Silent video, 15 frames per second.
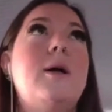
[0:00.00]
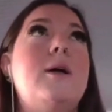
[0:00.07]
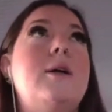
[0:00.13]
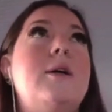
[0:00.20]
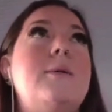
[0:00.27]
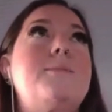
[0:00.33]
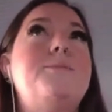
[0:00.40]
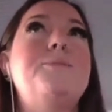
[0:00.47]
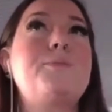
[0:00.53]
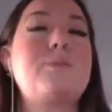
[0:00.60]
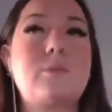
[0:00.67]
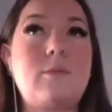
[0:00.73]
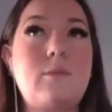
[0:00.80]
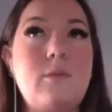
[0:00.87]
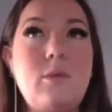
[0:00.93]

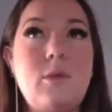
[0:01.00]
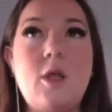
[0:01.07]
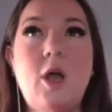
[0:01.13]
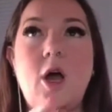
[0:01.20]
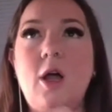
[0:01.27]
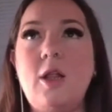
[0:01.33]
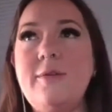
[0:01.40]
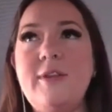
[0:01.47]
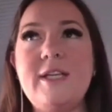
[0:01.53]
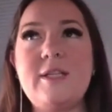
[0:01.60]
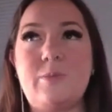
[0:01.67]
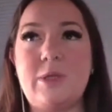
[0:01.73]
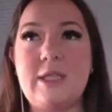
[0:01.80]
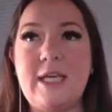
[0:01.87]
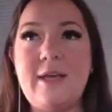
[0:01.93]
All of
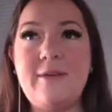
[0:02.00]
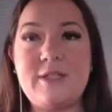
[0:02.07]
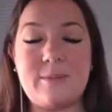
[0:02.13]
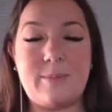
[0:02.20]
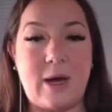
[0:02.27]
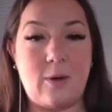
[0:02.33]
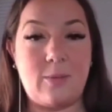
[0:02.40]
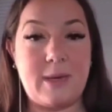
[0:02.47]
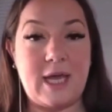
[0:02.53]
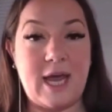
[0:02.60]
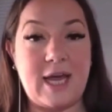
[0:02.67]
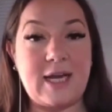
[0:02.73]
these beliefs about me.